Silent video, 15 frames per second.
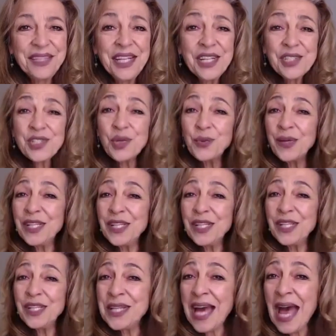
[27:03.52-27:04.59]
So when you
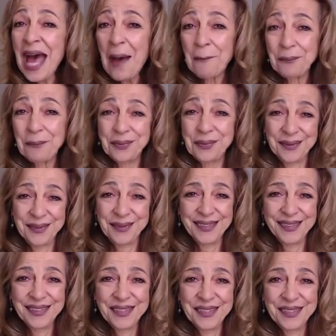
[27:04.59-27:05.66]
tap
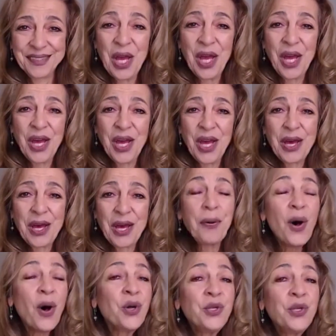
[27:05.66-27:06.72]

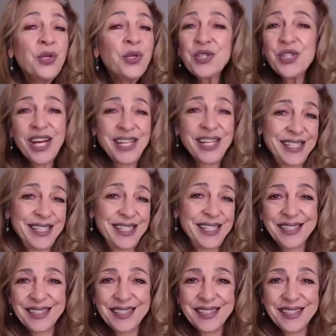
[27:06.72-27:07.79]
upon your chest,
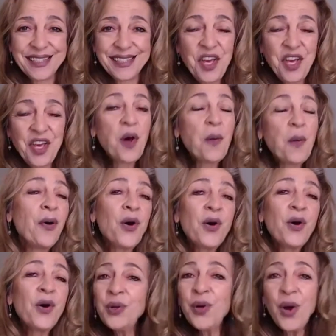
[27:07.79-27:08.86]
upon
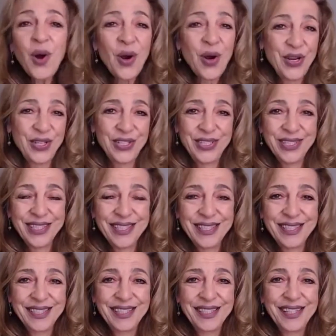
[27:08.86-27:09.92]
your heart,
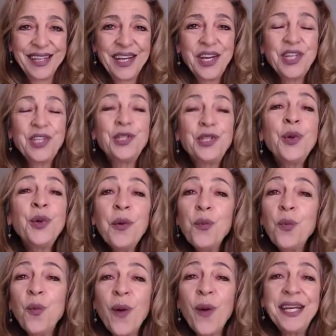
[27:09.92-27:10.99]
you
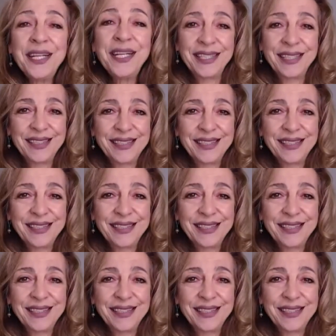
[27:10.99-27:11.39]
awaken